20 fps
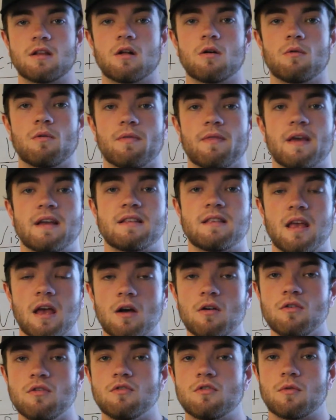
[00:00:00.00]
you know, they
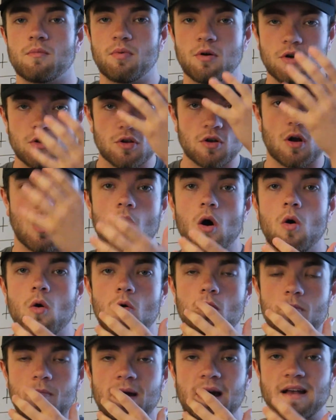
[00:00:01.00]
tell you to put your
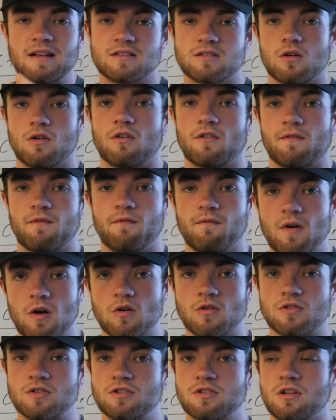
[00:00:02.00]
own mask on
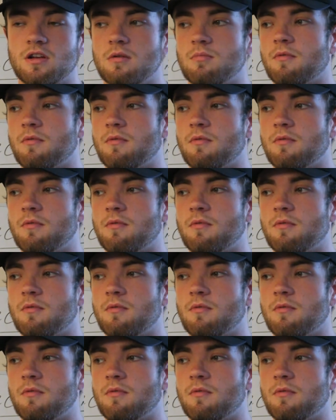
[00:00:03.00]
first